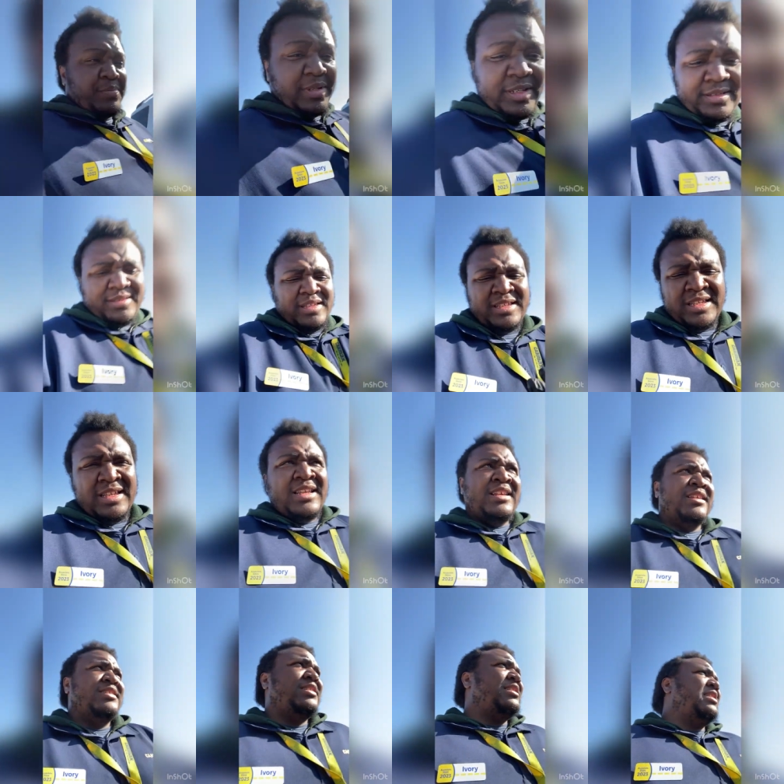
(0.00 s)
but
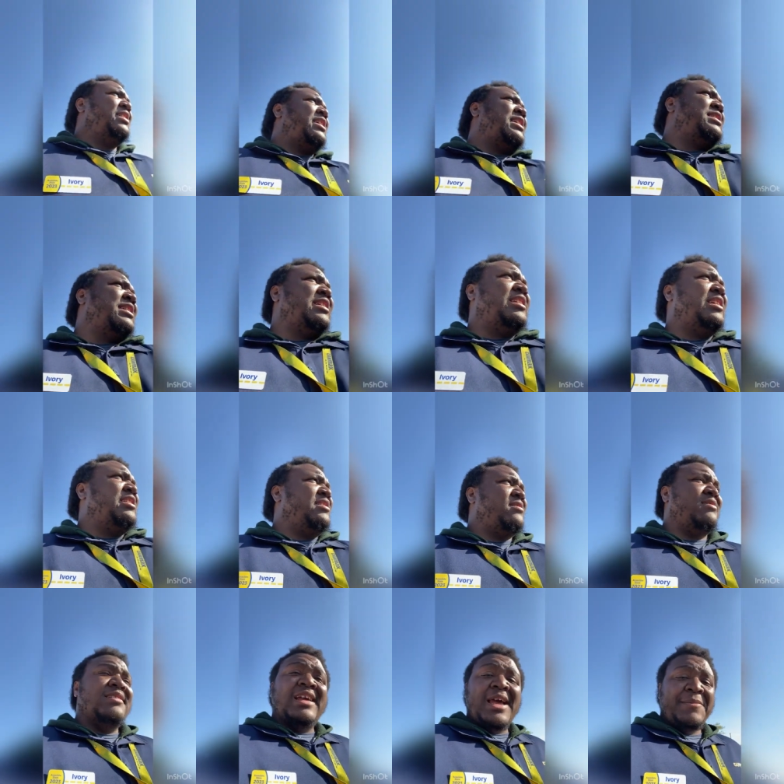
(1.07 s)
just in case I didn't,
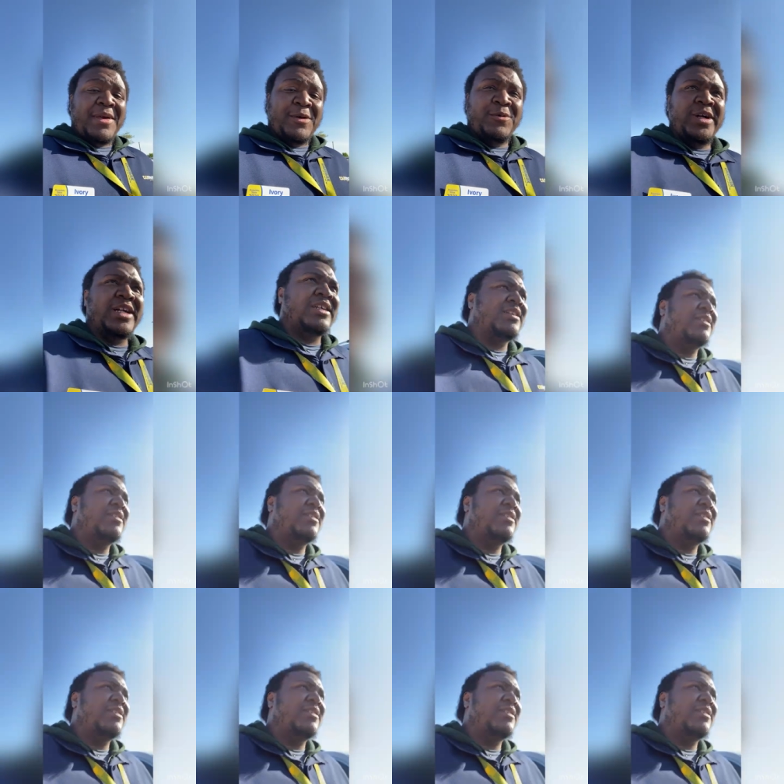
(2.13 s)
I'm at work.